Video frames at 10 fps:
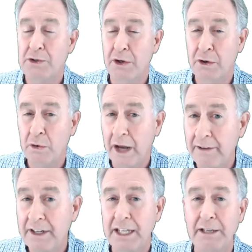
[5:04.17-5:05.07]
those are
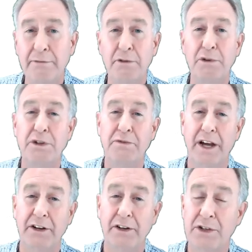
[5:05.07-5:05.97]

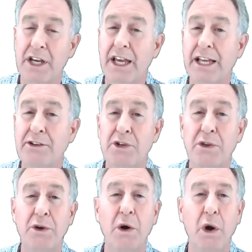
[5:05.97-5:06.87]
gravity-influenced vectors, and
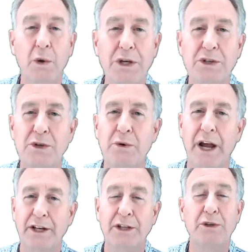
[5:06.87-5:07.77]
so they're always
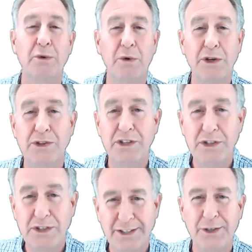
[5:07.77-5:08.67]
directed towards
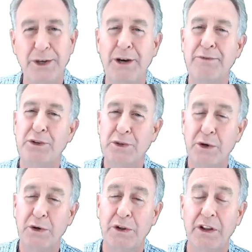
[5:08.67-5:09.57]
the center of the
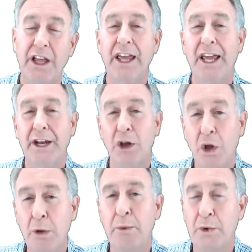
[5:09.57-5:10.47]
circle at
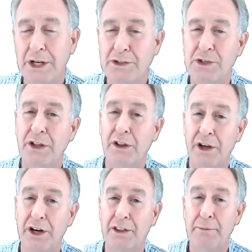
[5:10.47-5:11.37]
all points
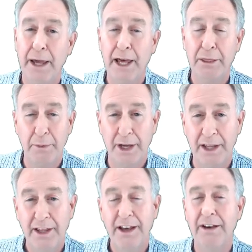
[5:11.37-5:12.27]
along the
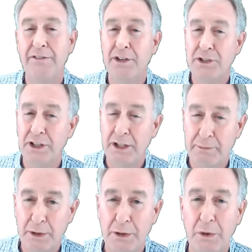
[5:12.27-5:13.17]
pathway of this
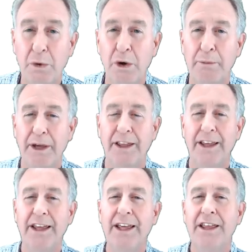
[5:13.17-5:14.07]
elliptical orbit.
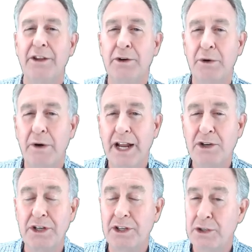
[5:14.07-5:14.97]
The
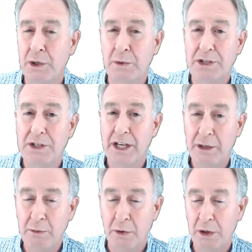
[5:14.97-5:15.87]
direction is always
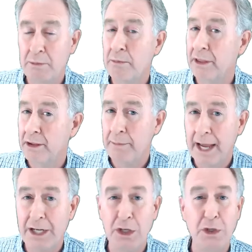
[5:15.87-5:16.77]
inward, but the
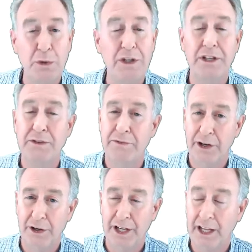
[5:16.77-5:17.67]
magnitude is
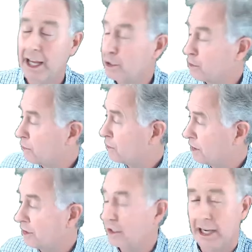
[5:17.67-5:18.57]
varying, as you'll
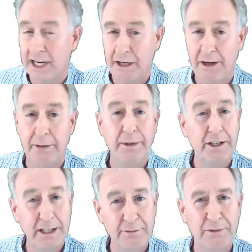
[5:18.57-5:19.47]
see in the diagram,
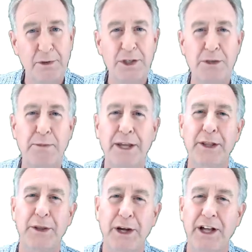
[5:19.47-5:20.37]
and influenced
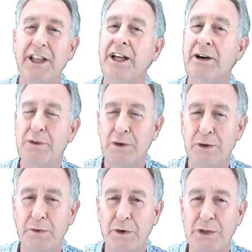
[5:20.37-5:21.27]
by the law of
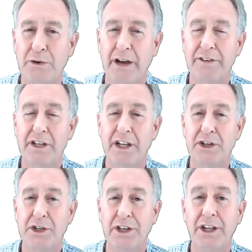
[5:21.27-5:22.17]
universal
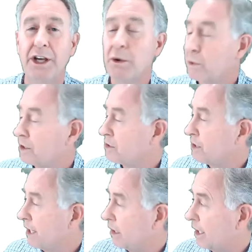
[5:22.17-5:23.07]
gravitation. When the
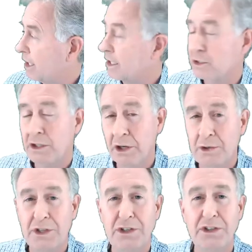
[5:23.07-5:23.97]
satellite is
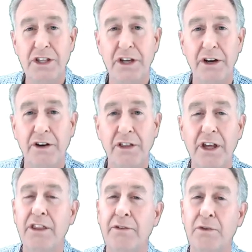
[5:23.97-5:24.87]
closest to the
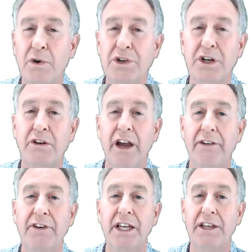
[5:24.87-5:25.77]
Earth, the force of
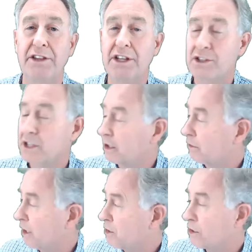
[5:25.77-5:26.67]
gravity and the
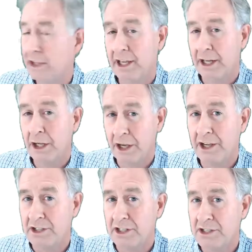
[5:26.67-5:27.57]
acceleration that it
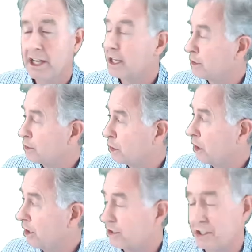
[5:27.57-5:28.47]
causes is
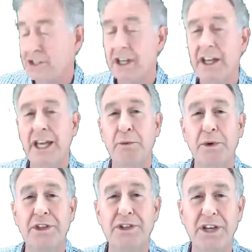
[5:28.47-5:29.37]
largest,
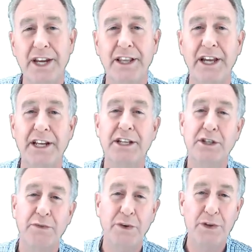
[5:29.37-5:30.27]
and when the satellite
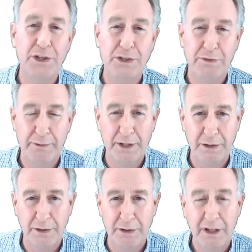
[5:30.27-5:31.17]
is furthest from
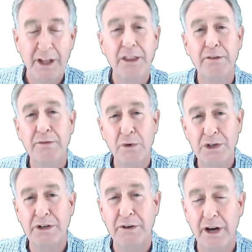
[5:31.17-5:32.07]
the Earth, the
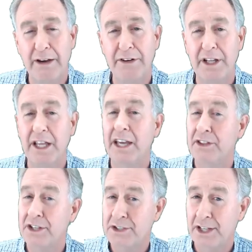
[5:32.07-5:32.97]
force of gravity
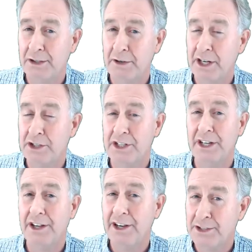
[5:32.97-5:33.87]
and the
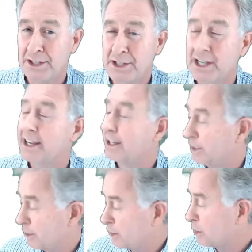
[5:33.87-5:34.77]
acceleration it causes
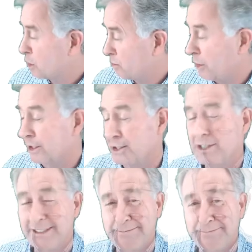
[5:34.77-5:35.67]
is
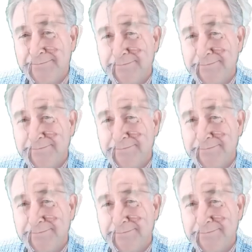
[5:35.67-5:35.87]
smallest.